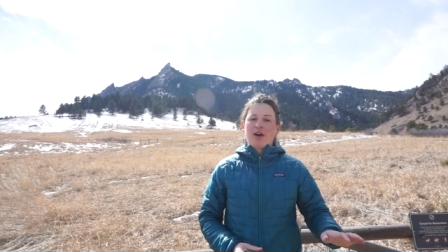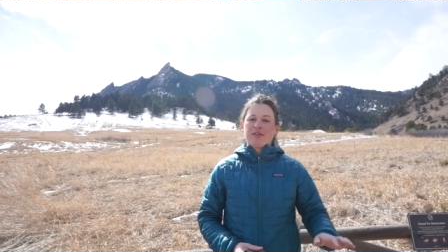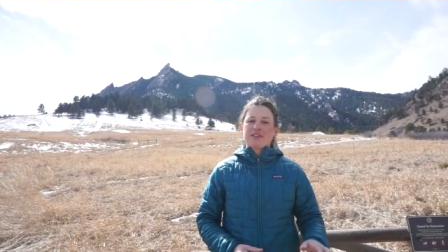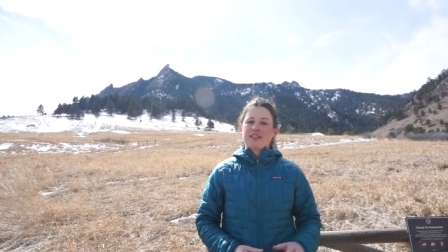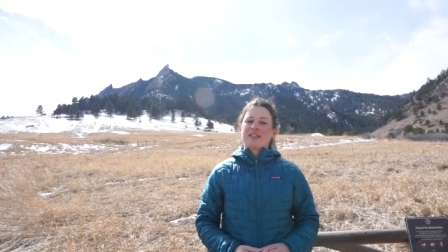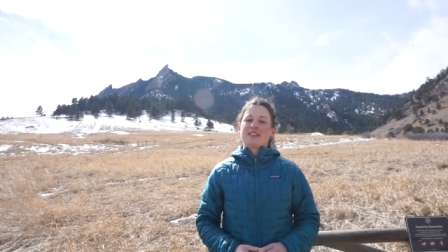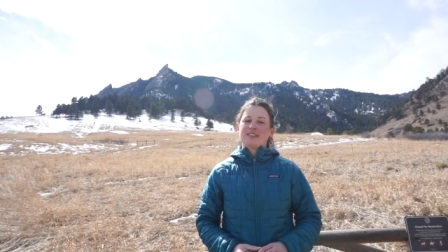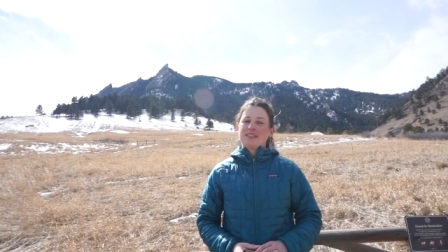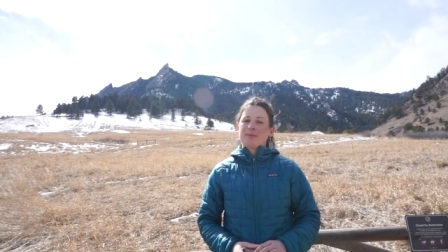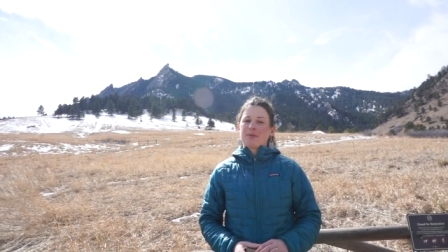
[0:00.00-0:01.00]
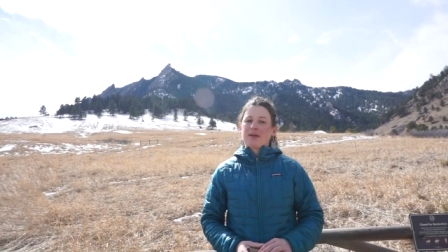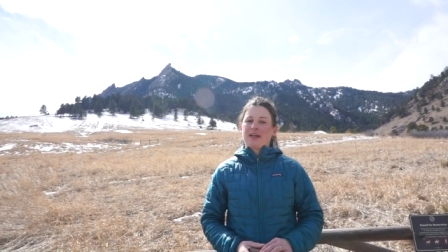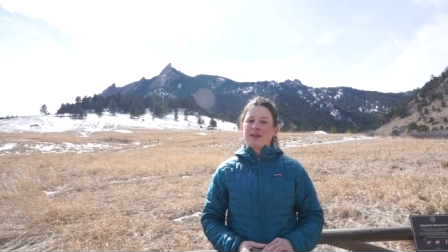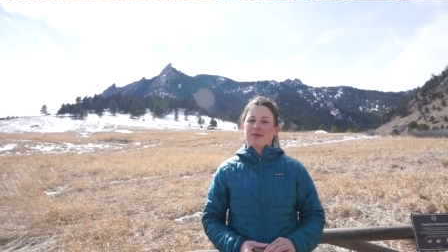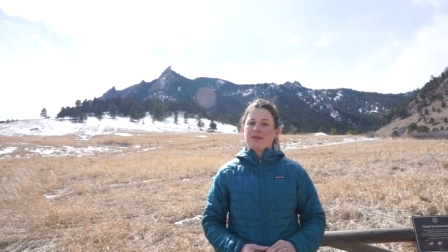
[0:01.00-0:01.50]
often at a steeper
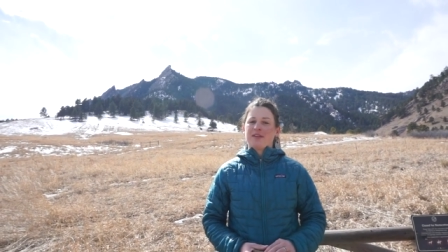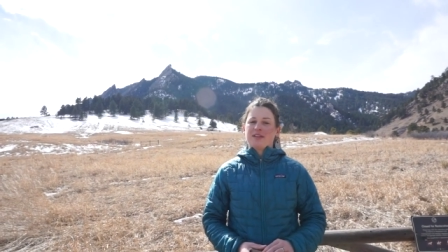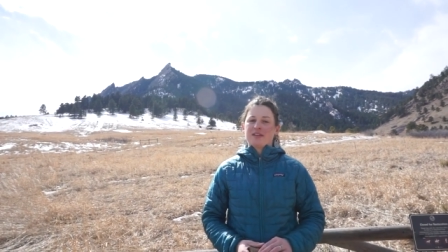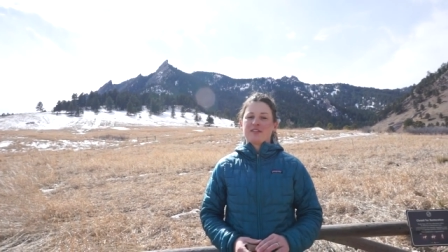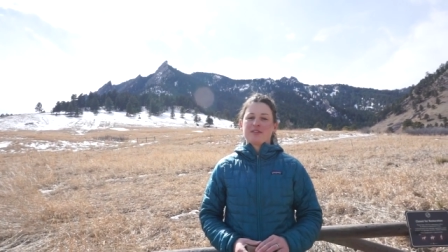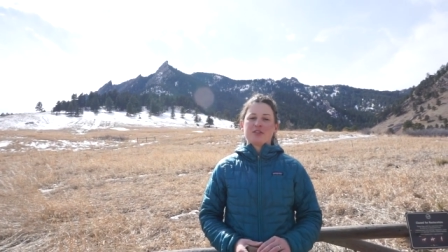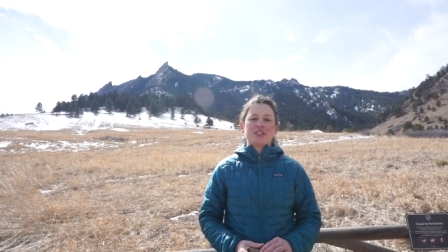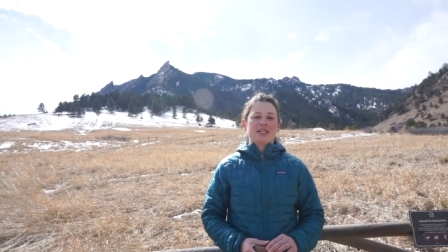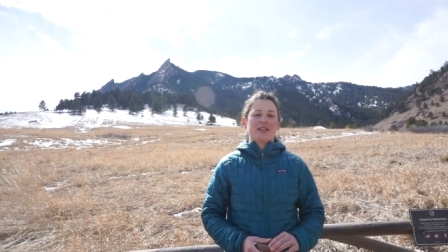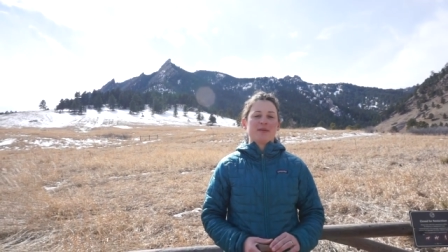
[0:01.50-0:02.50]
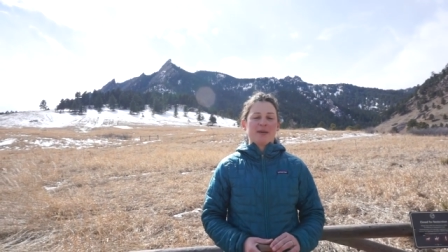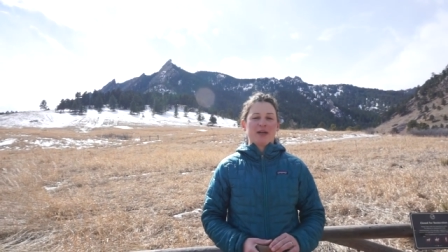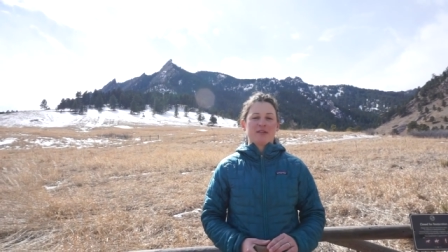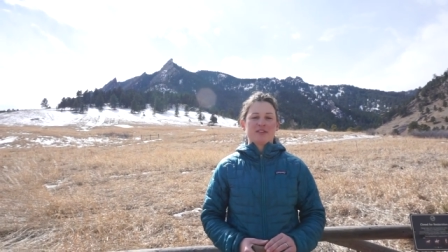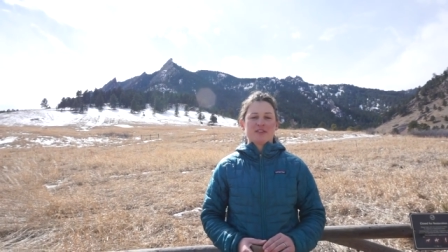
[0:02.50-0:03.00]
angle than the associated
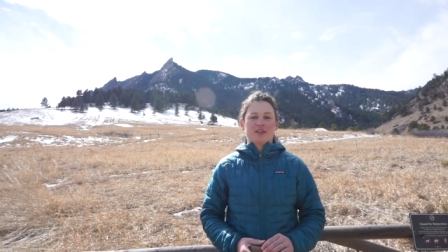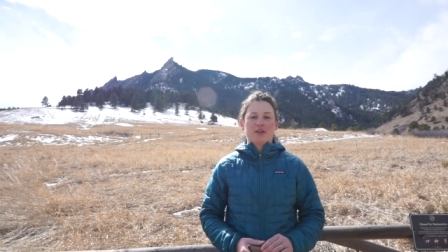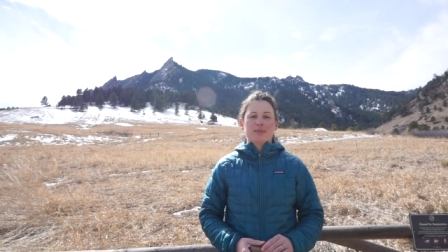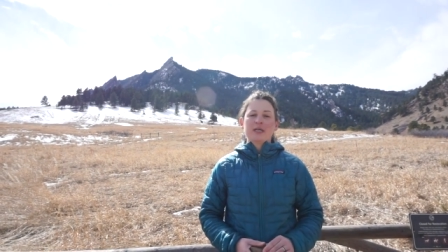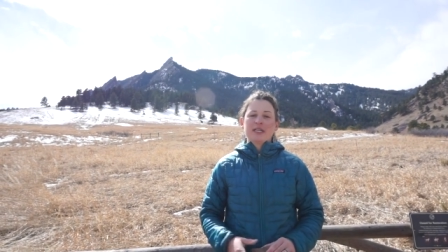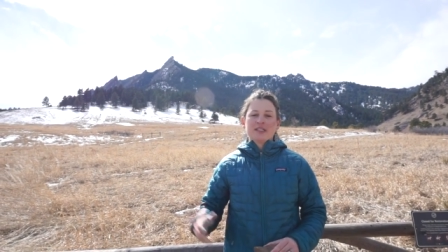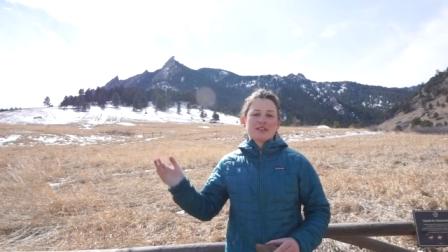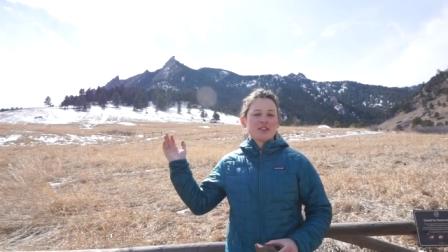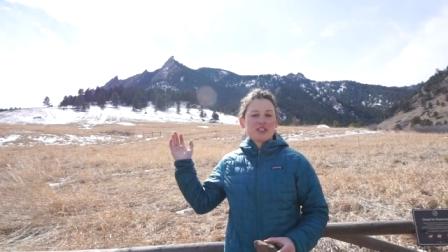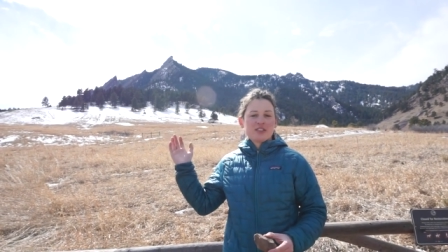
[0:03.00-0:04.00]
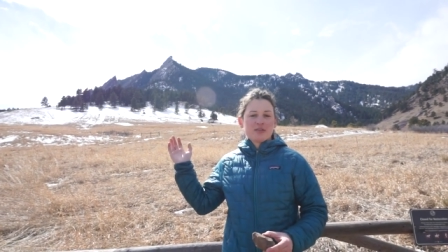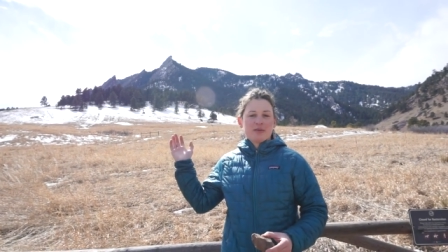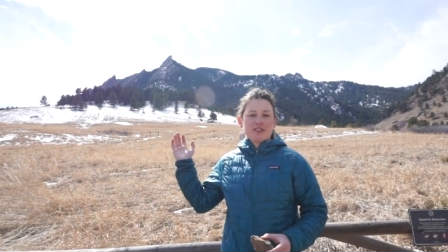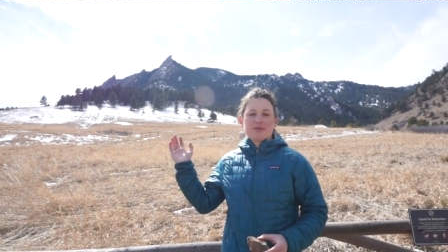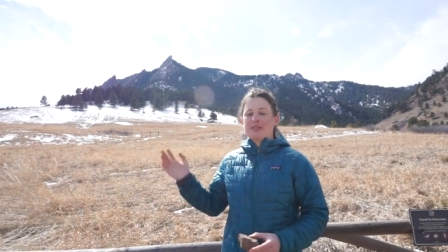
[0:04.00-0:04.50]
mountain slope, such as the
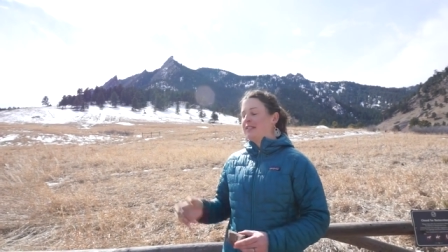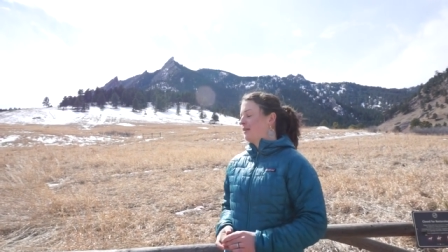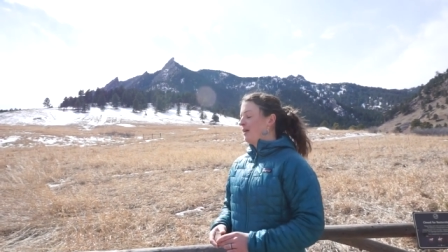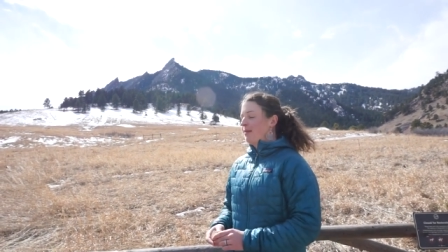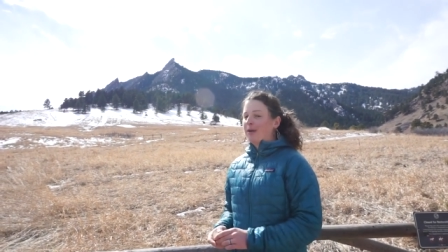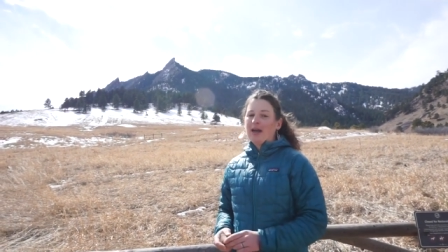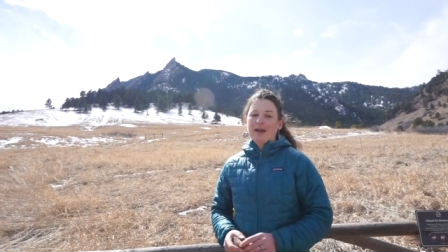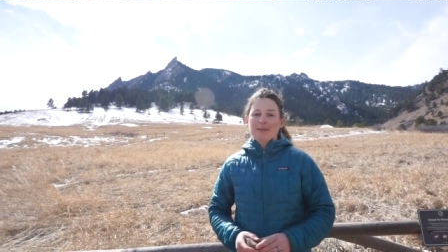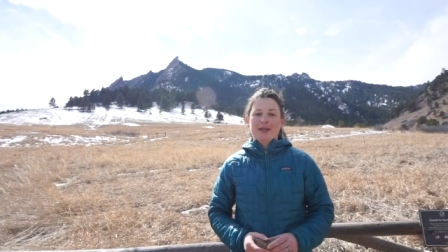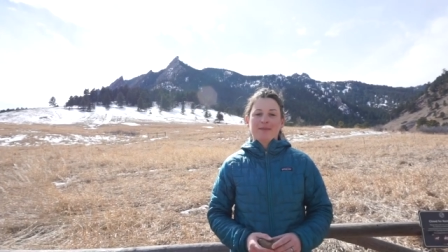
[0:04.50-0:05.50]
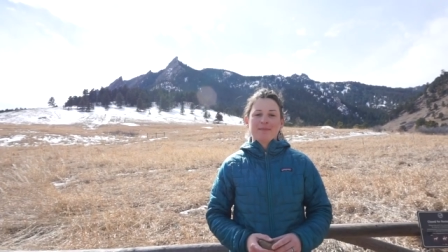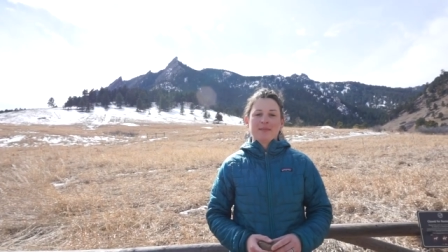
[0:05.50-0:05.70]
ones we see right behind me.